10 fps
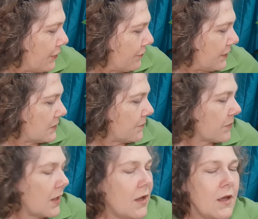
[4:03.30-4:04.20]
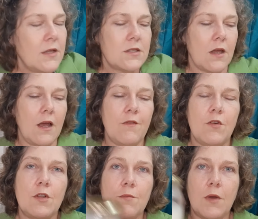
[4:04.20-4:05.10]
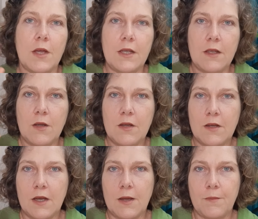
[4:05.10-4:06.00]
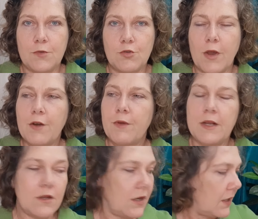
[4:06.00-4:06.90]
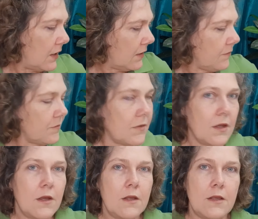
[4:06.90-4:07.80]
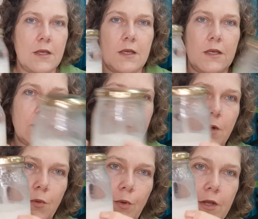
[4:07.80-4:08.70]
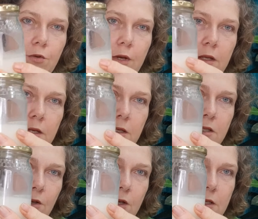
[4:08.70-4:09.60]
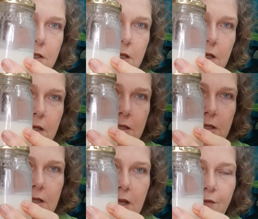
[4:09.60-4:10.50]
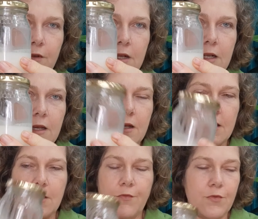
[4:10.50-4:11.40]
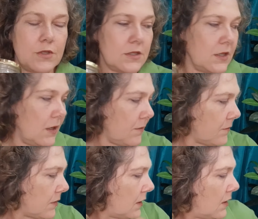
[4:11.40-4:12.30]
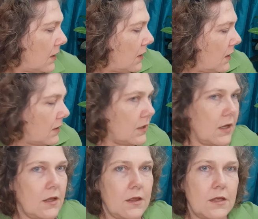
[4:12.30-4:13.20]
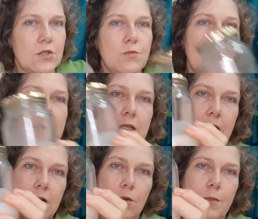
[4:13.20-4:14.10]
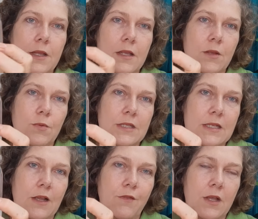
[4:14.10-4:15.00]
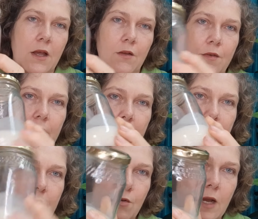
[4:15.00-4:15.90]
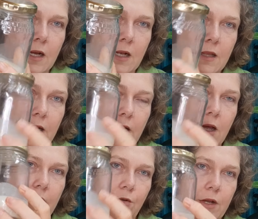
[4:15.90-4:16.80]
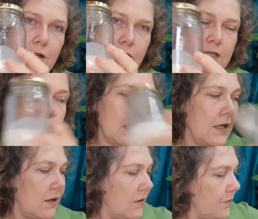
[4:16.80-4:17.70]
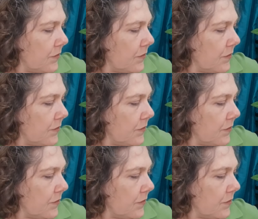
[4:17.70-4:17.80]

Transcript: of it. So I've got my dry render here. There is my wet render. So you can see there's definitely a difference there. And then this was the little bit that was left over, the crackling that I rendered again.